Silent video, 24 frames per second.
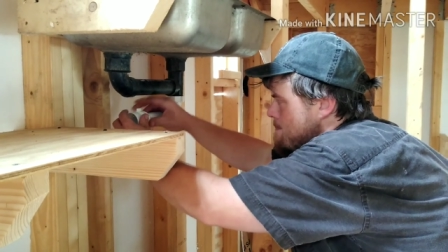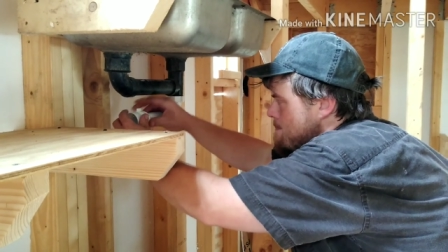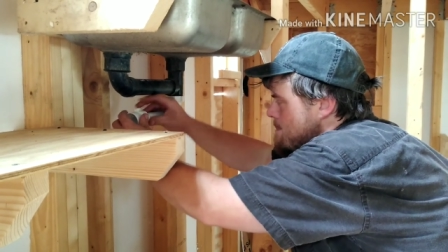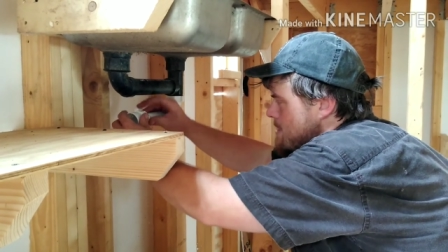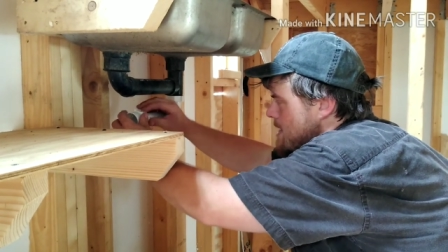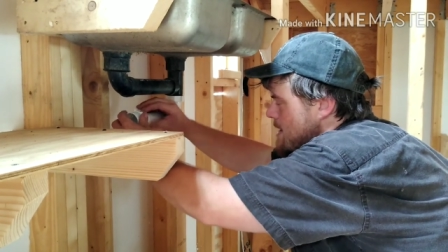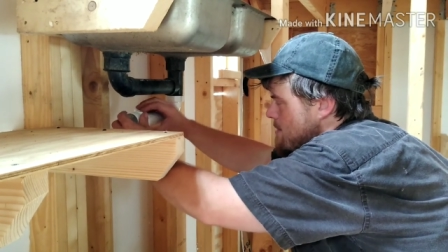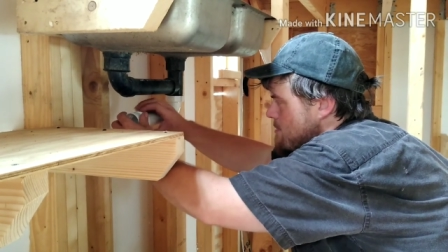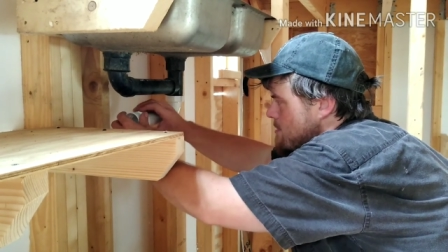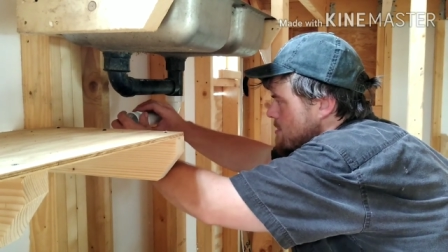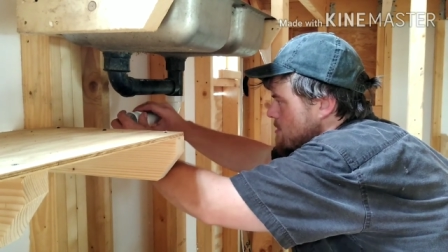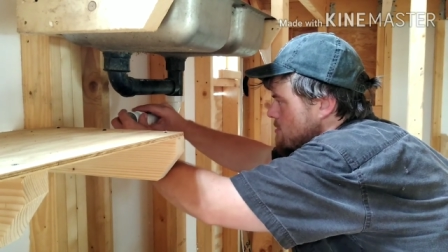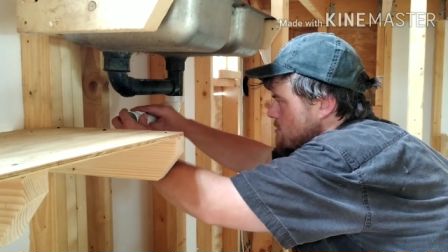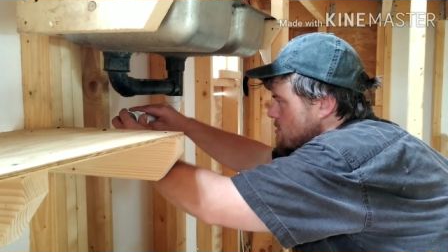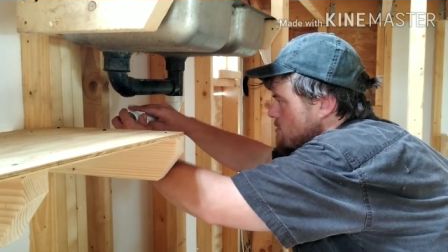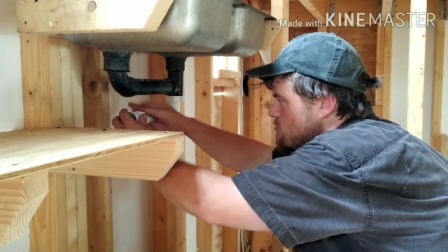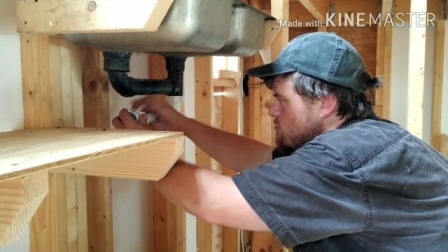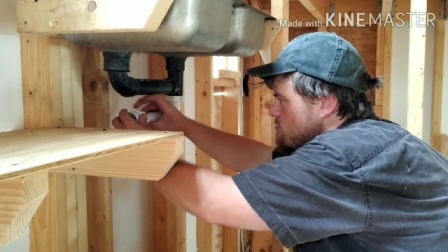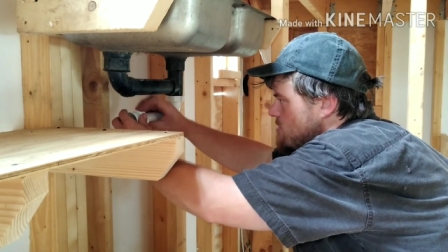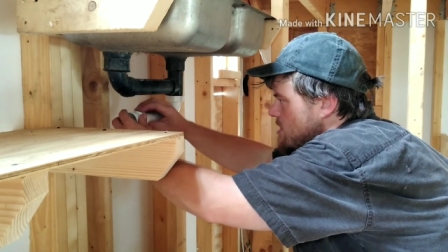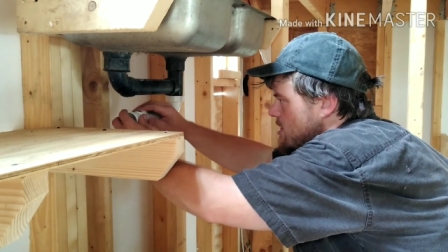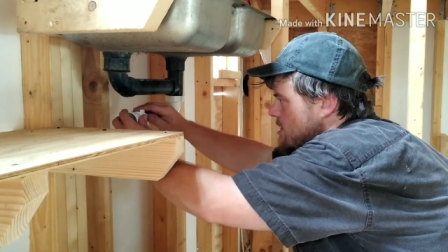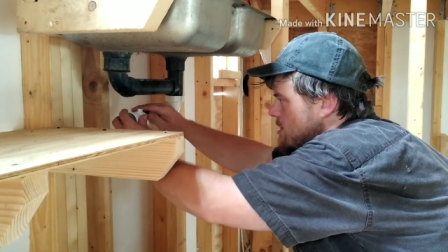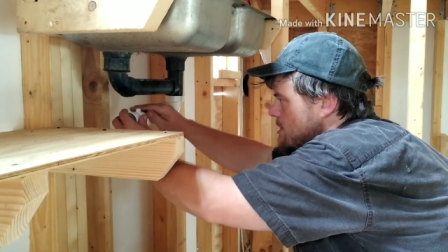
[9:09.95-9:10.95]
Now we're going to do
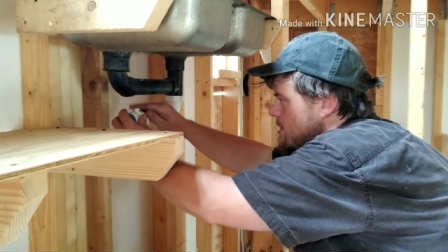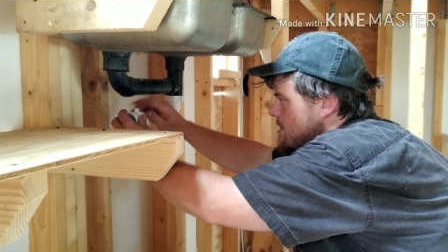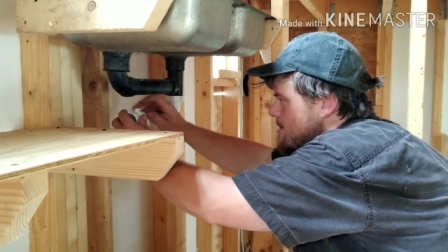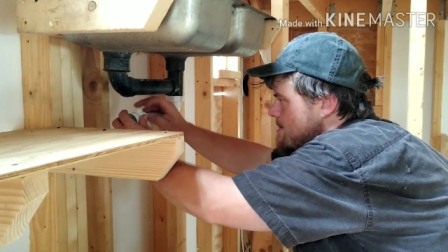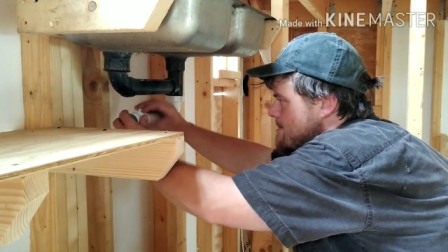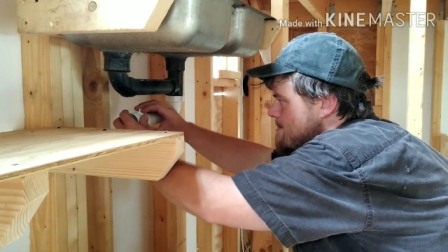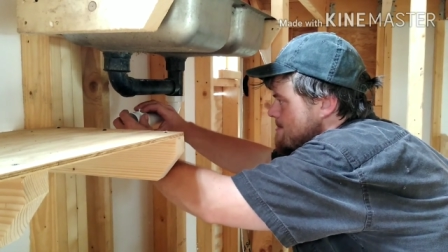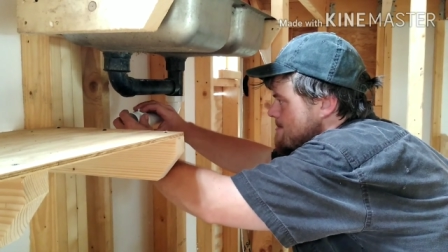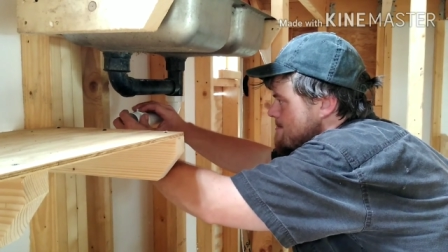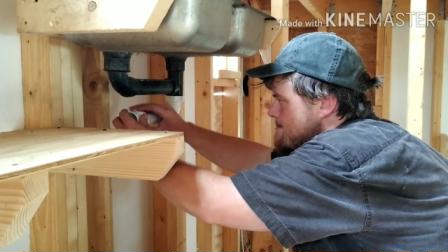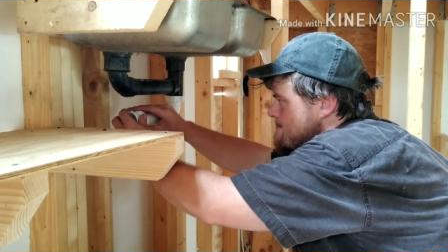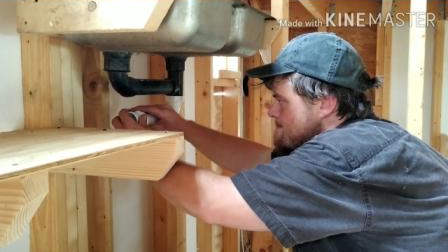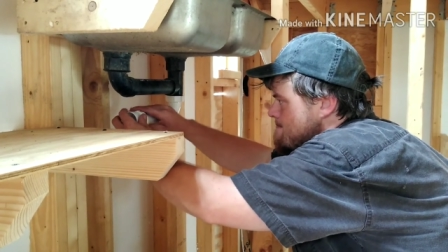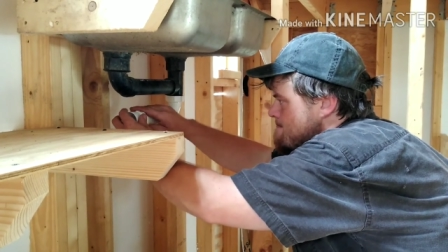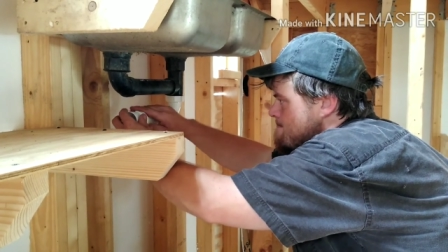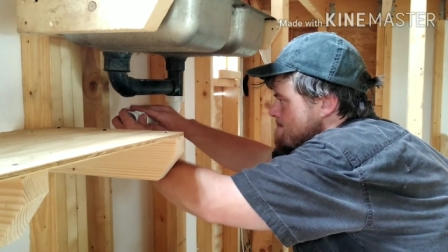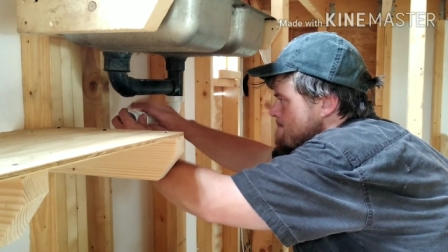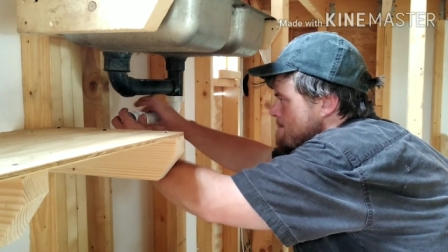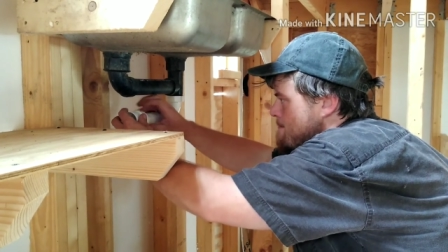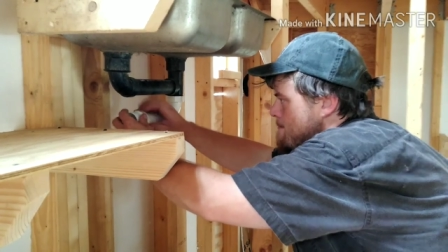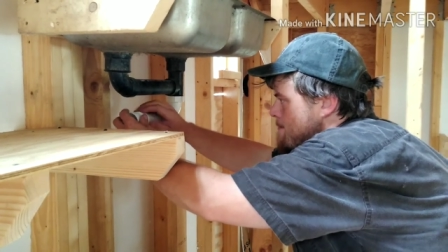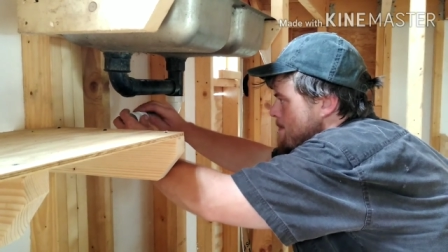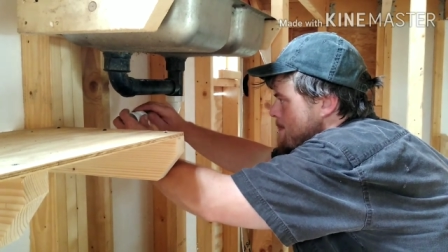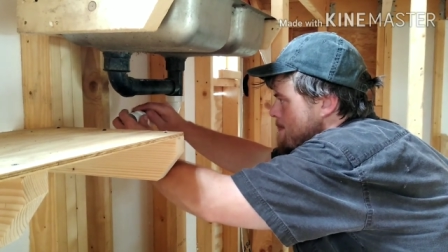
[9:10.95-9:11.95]
this.
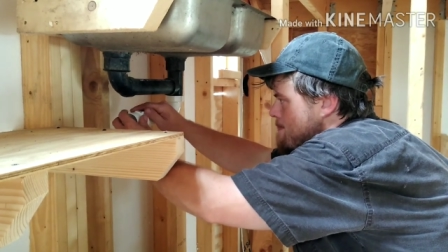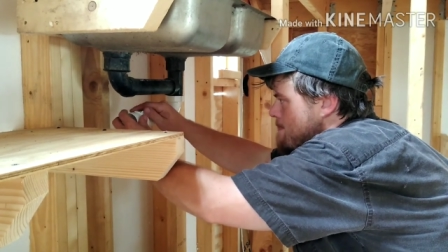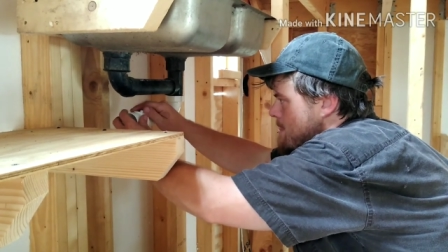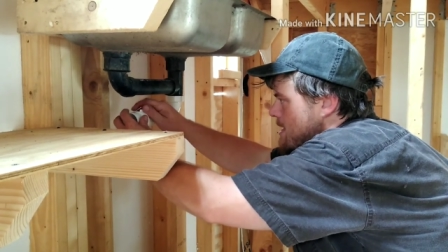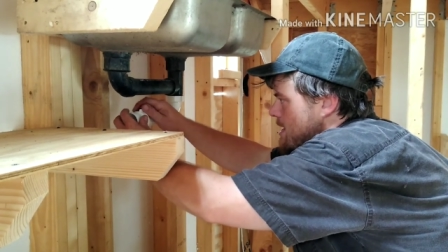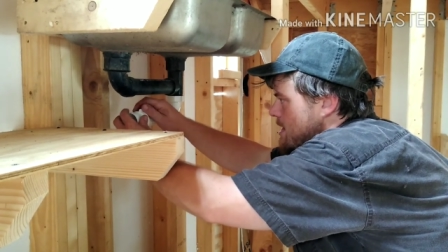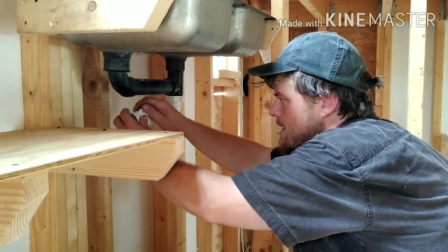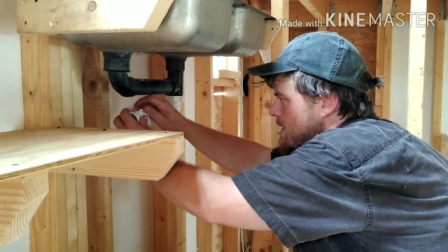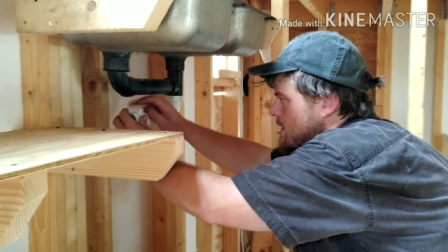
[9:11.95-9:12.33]
And